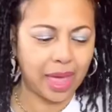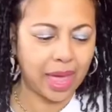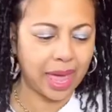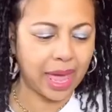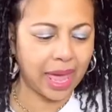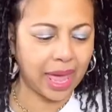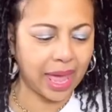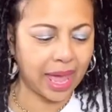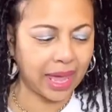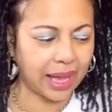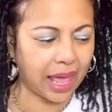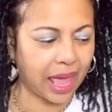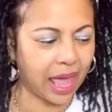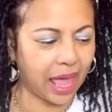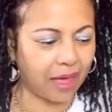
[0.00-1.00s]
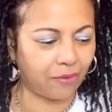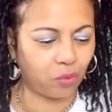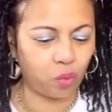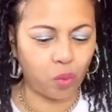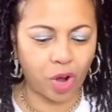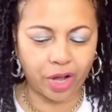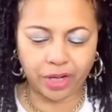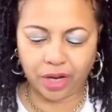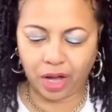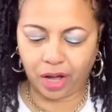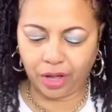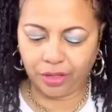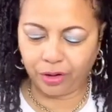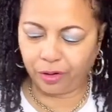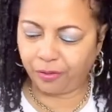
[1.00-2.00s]
And I have one
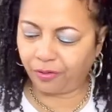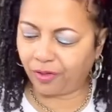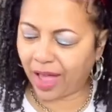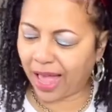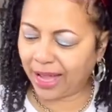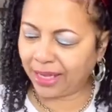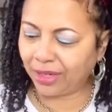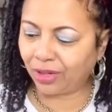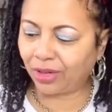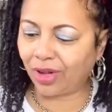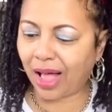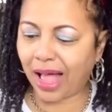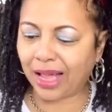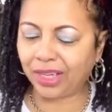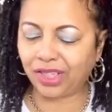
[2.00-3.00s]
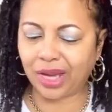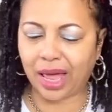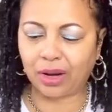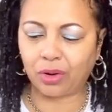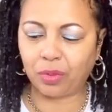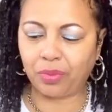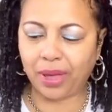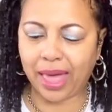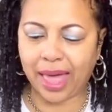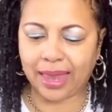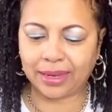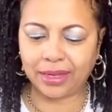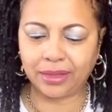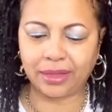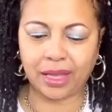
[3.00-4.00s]
other final eyeshadow
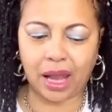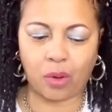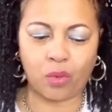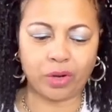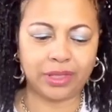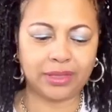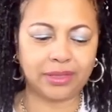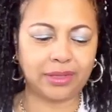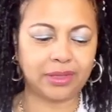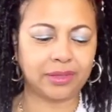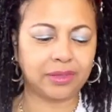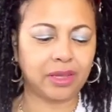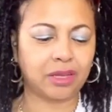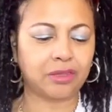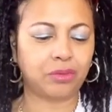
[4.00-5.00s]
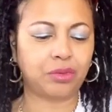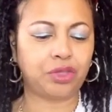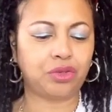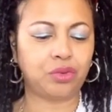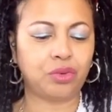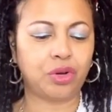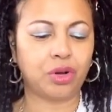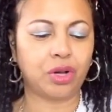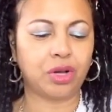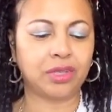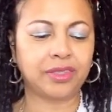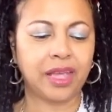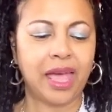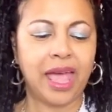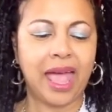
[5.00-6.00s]
palette that I wanted to discuss with you
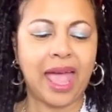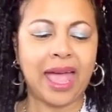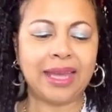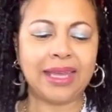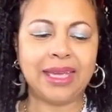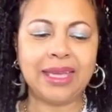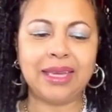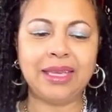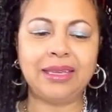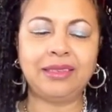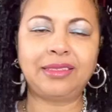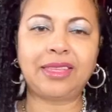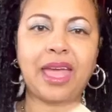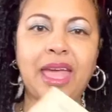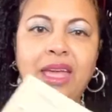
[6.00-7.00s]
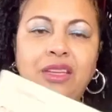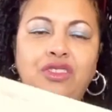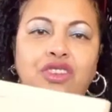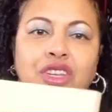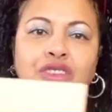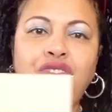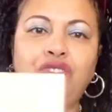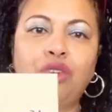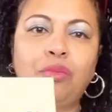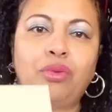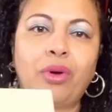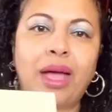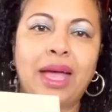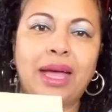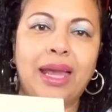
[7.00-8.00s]
girls, and it is a
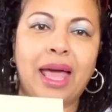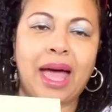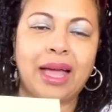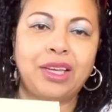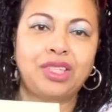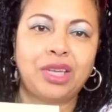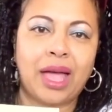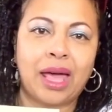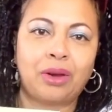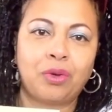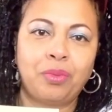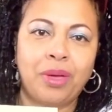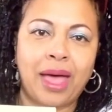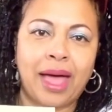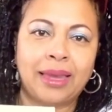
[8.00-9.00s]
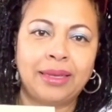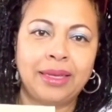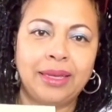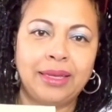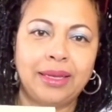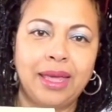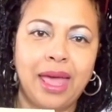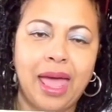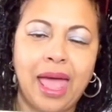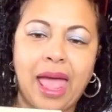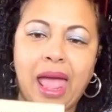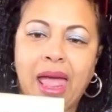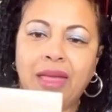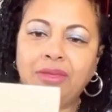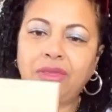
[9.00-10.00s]
gingerbread eyeshadow palette.
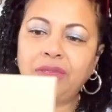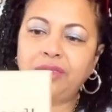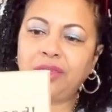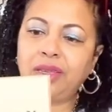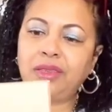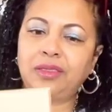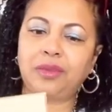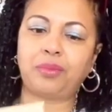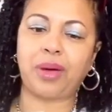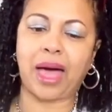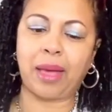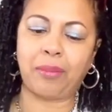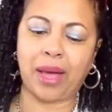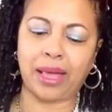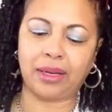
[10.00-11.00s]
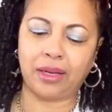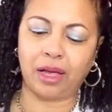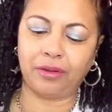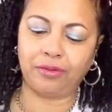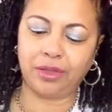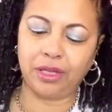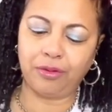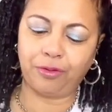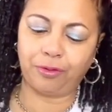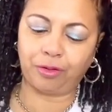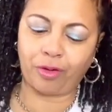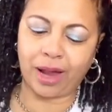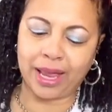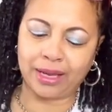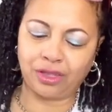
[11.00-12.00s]
And this is by my lovely
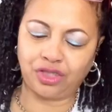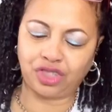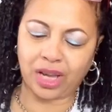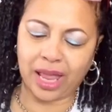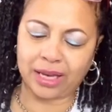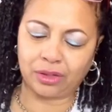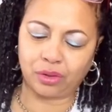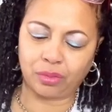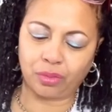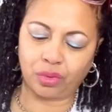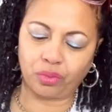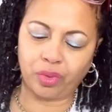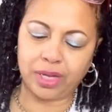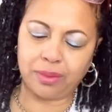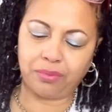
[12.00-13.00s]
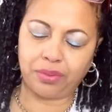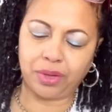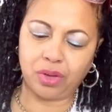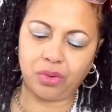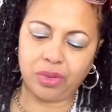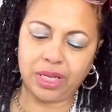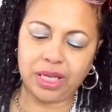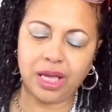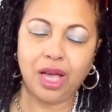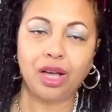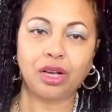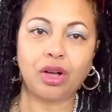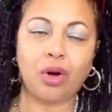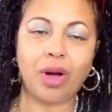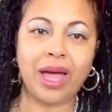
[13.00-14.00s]
friend, Jandel Marie Beauty.
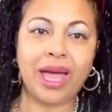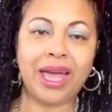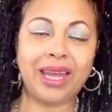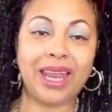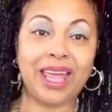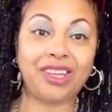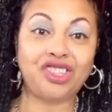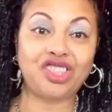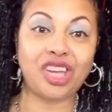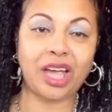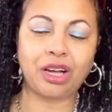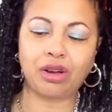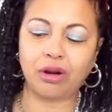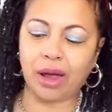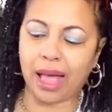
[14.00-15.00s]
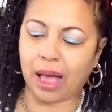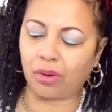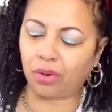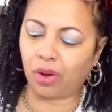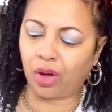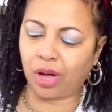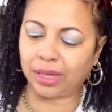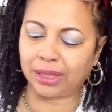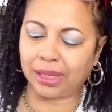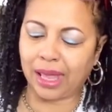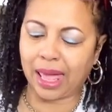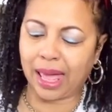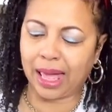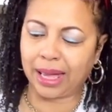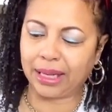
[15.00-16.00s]
Go ahead and check her out
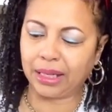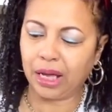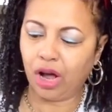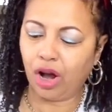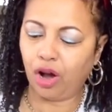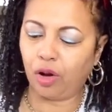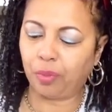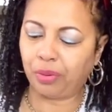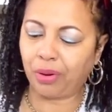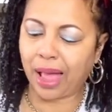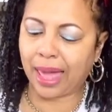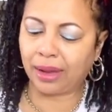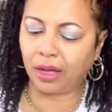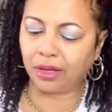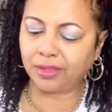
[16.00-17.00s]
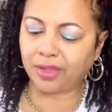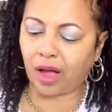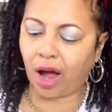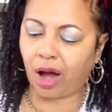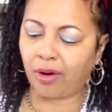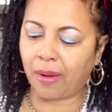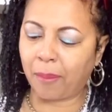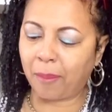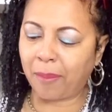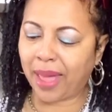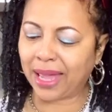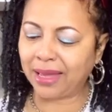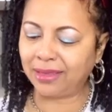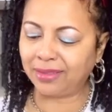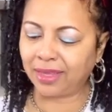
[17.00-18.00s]
online. Her products are
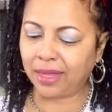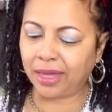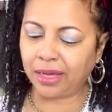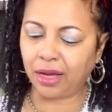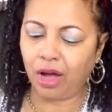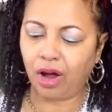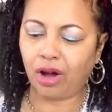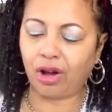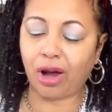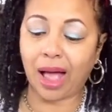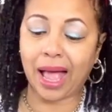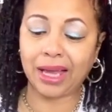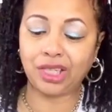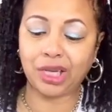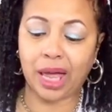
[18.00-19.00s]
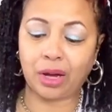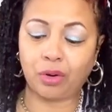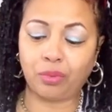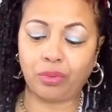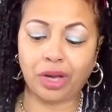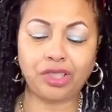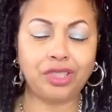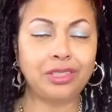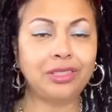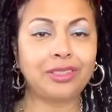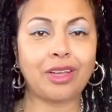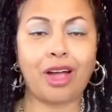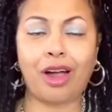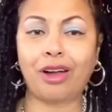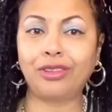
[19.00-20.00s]
amazing. Her eyeshadow brushes
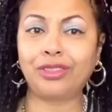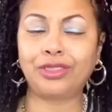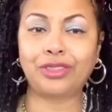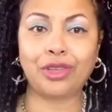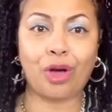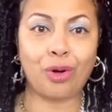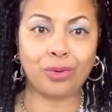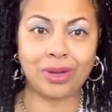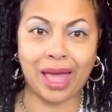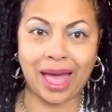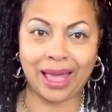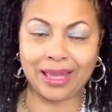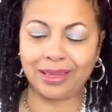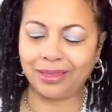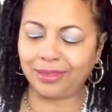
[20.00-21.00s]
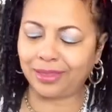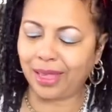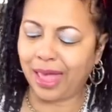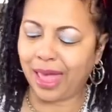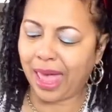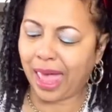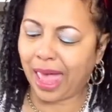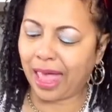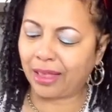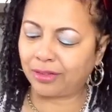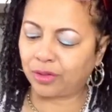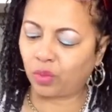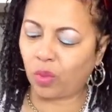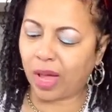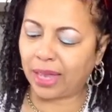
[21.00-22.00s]
are so nice,
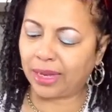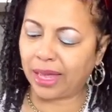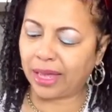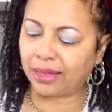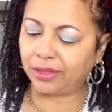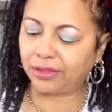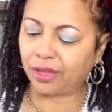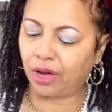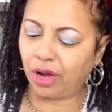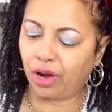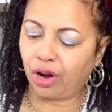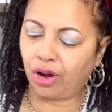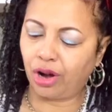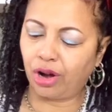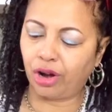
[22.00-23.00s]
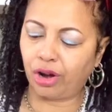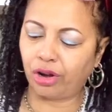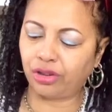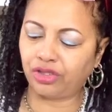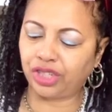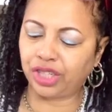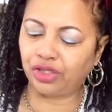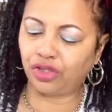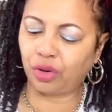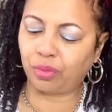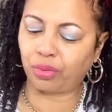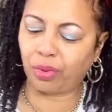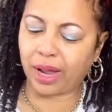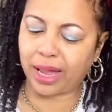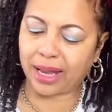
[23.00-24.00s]
as well as her
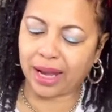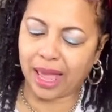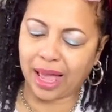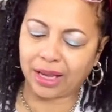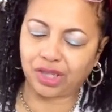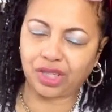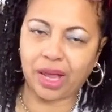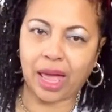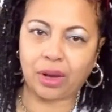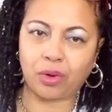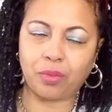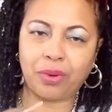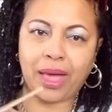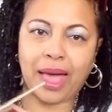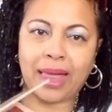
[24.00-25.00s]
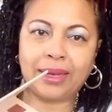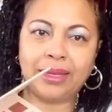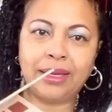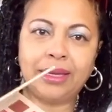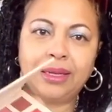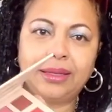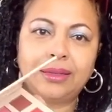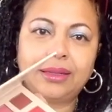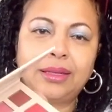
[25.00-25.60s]
gingerbread eyeshadow palette.